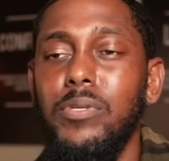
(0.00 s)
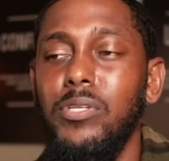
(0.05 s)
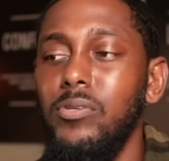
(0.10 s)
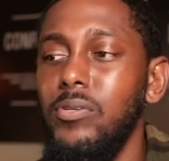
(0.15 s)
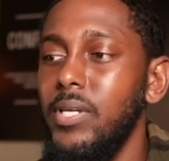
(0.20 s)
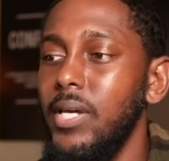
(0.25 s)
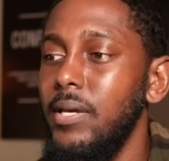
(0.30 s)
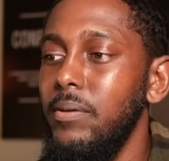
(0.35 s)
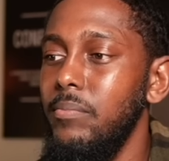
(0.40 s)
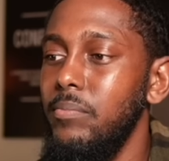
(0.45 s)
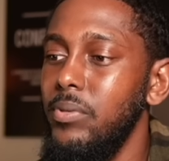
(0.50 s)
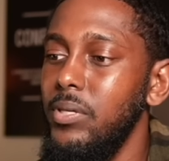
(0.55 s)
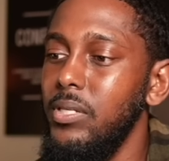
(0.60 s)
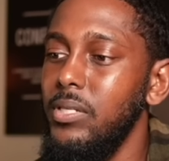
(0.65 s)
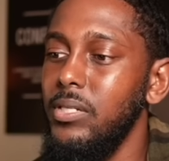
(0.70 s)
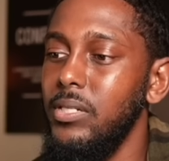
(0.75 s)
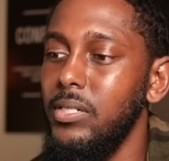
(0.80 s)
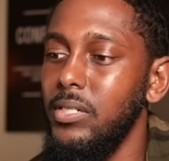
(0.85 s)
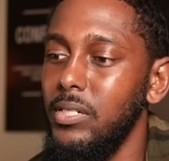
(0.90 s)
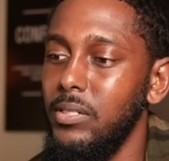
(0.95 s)
You can't be
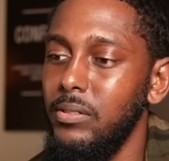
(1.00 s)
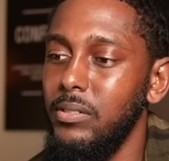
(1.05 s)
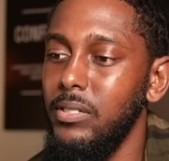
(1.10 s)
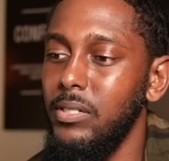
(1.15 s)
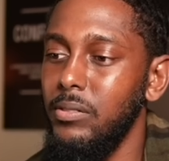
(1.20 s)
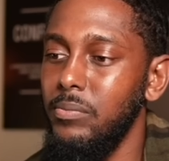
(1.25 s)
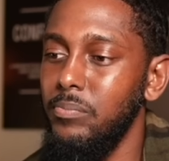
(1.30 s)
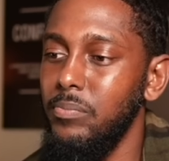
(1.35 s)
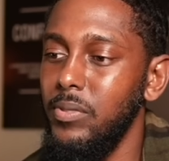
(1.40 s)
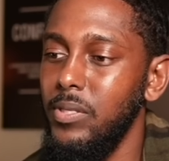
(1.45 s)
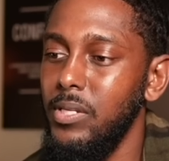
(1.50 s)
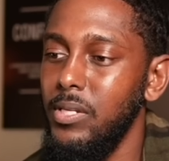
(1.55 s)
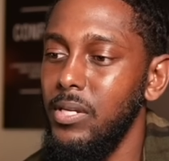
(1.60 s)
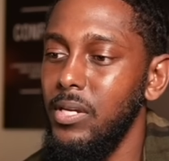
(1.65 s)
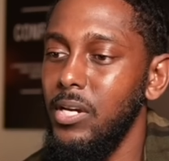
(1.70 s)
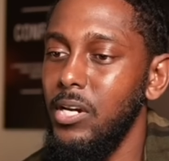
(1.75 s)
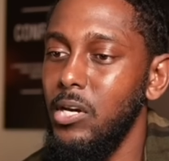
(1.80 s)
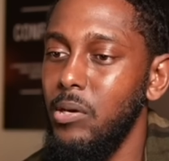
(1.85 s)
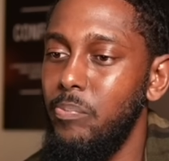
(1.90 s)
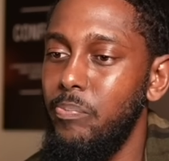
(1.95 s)

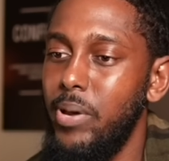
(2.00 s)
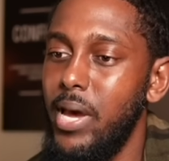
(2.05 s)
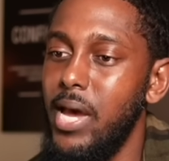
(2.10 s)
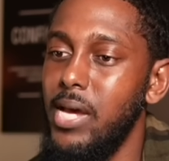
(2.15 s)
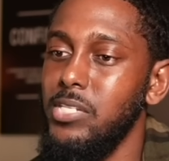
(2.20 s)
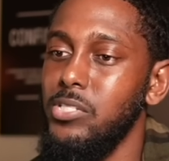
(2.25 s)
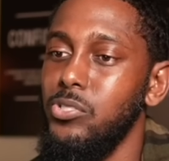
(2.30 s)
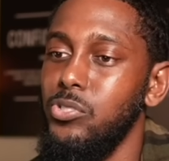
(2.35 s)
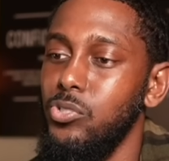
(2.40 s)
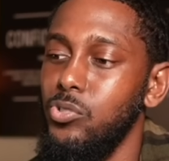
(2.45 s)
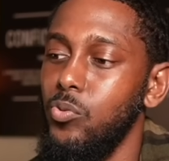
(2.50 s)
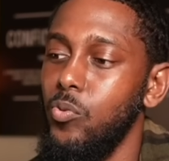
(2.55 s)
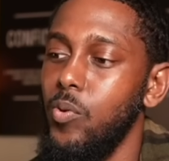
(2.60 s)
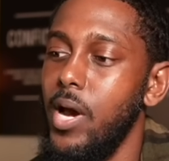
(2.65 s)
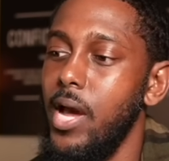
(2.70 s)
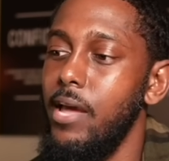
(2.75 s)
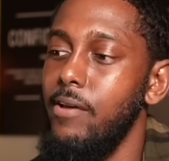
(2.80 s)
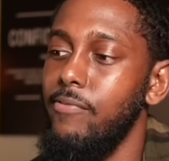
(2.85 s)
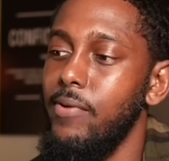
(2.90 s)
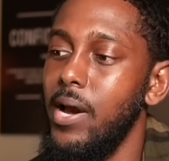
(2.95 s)
a pastor's
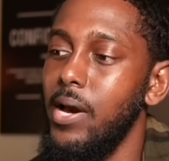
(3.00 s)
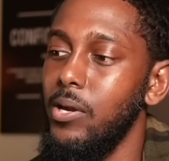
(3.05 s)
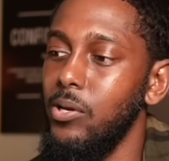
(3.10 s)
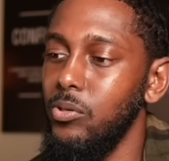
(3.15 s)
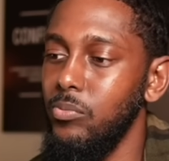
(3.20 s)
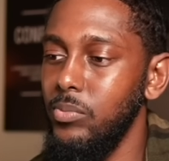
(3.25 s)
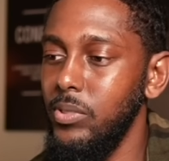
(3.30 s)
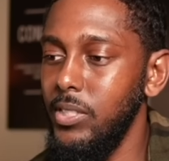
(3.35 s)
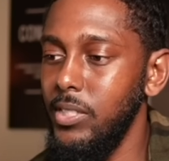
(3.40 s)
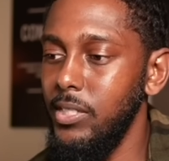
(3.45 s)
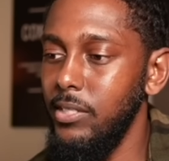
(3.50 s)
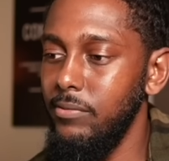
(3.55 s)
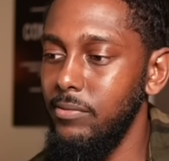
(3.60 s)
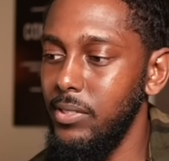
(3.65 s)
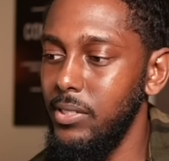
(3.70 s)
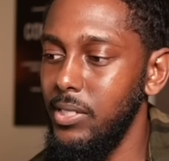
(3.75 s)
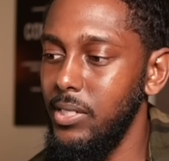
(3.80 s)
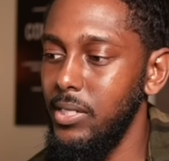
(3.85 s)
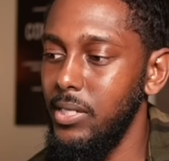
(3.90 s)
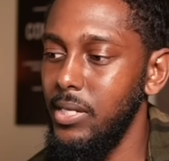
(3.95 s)
wife, I don't believe,
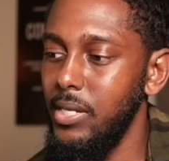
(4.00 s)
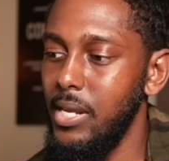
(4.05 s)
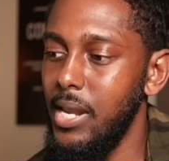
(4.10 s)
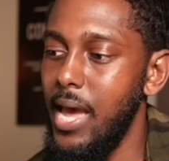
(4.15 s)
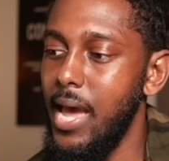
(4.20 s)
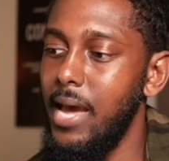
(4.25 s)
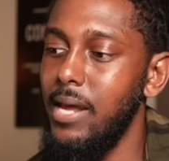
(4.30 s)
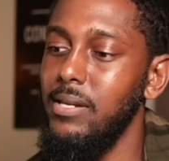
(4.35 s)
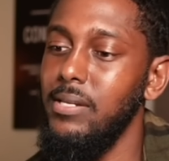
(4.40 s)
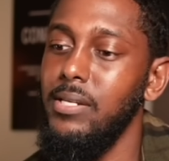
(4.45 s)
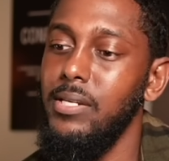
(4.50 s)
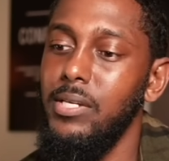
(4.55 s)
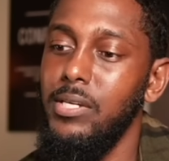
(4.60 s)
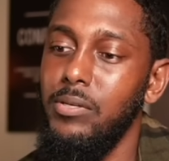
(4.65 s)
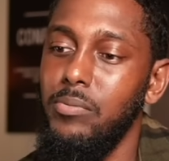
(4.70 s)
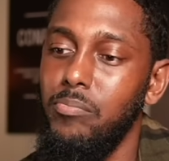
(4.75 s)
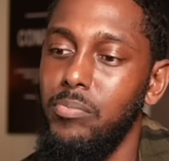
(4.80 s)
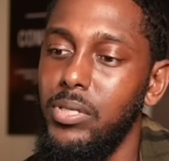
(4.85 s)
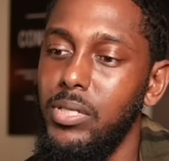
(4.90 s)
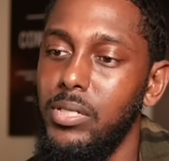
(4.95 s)
and not
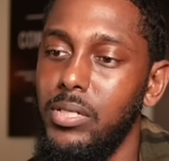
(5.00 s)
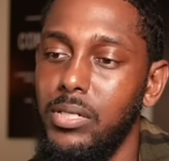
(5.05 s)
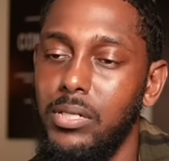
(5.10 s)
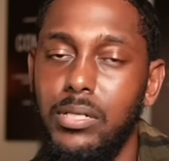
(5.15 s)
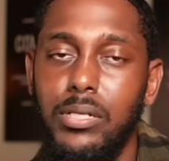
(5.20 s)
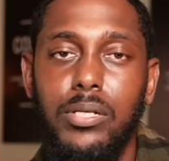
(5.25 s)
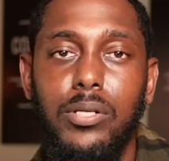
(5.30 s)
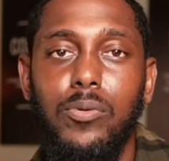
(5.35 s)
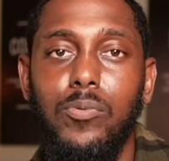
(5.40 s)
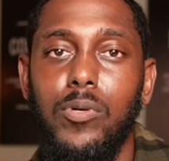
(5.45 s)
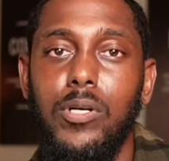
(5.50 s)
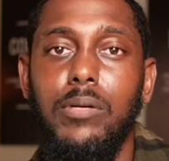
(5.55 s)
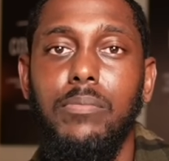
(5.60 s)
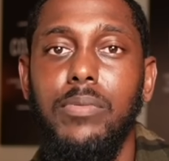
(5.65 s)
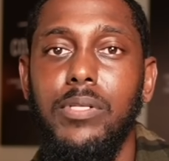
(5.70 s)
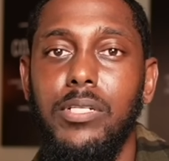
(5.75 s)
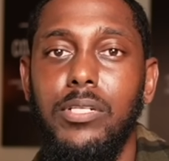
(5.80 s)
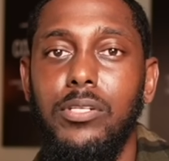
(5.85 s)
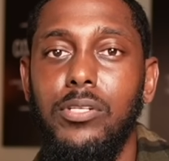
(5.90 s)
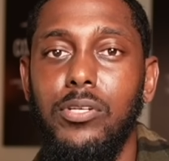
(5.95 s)
be a good
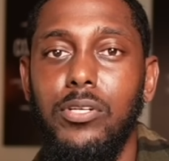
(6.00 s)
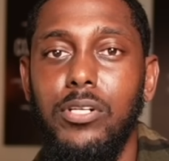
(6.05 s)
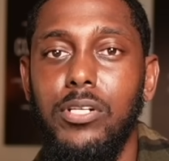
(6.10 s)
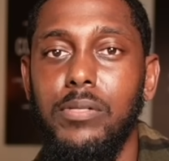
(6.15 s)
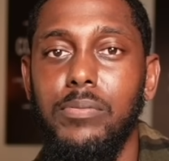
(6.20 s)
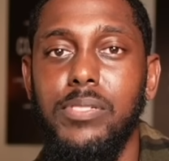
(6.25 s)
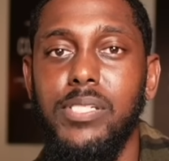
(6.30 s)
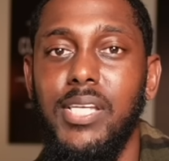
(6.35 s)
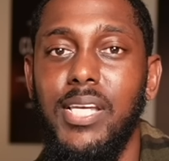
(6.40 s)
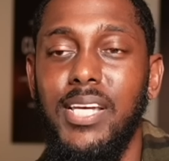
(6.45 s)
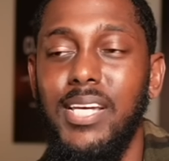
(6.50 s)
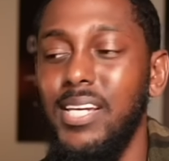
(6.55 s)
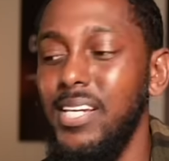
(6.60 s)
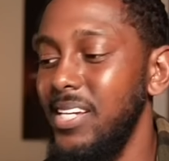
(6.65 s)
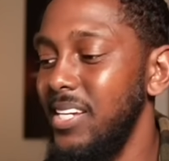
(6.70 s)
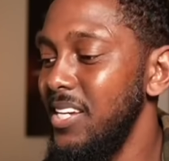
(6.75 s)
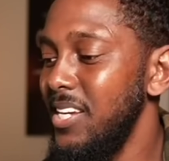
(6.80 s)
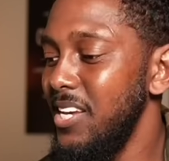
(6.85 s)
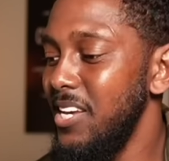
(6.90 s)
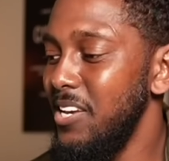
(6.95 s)
woman. You know what I'm saying?
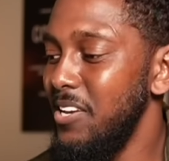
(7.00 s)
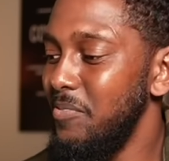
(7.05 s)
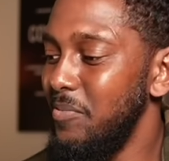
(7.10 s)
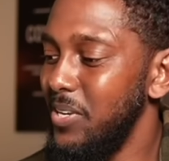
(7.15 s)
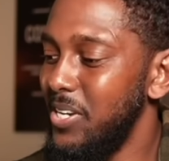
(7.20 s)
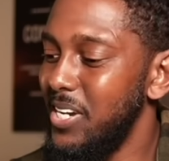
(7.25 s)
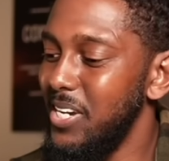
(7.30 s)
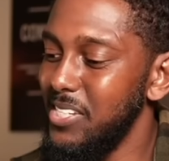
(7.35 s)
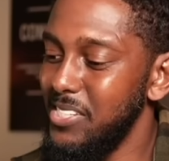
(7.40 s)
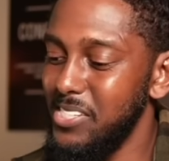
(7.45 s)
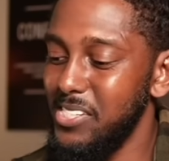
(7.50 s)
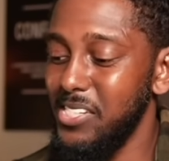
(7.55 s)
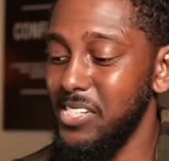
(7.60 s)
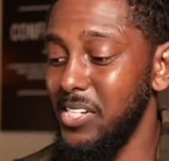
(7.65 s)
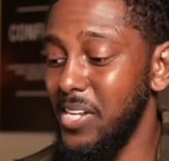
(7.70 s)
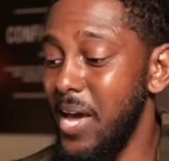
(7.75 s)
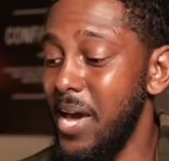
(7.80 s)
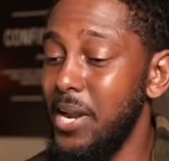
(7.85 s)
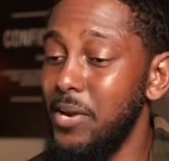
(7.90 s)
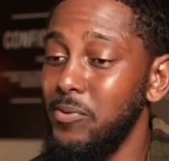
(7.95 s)
Because there's a
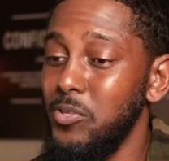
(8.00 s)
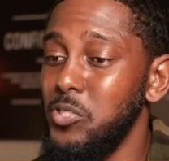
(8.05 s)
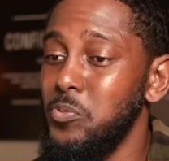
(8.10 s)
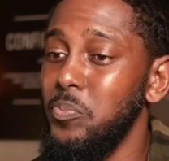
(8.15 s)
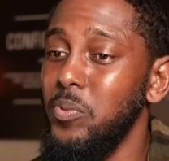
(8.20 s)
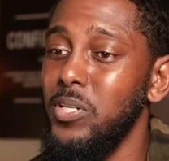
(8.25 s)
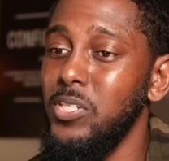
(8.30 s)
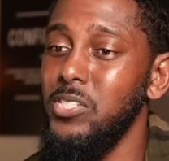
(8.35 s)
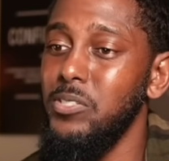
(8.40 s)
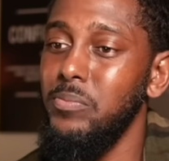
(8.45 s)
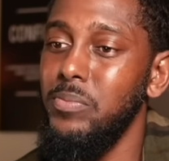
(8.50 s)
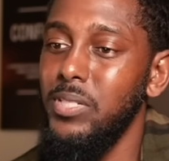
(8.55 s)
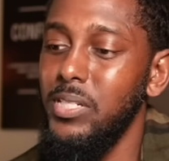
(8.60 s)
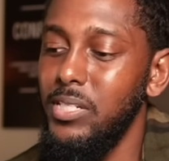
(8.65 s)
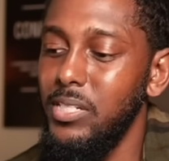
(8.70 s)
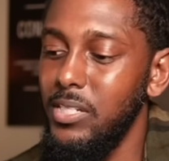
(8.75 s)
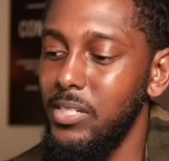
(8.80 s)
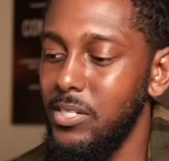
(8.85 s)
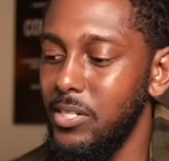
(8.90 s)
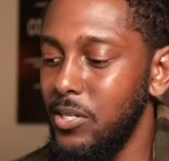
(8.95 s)
lot of
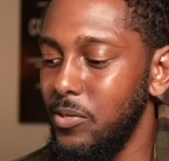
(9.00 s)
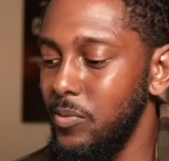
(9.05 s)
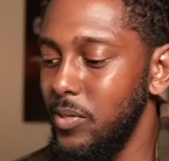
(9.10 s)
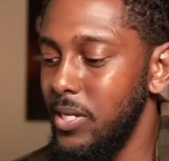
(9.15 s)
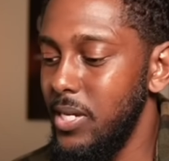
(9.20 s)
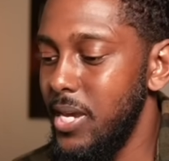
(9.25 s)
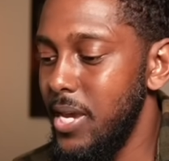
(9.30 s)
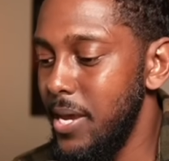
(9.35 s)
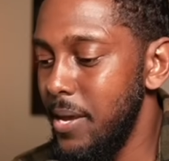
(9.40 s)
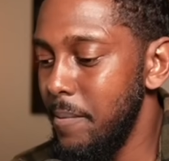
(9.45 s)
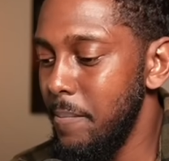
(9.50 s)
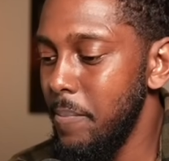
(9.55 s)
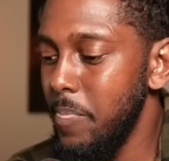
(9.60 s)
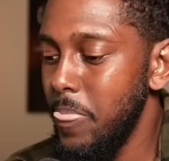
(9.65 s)
responsibility come with that.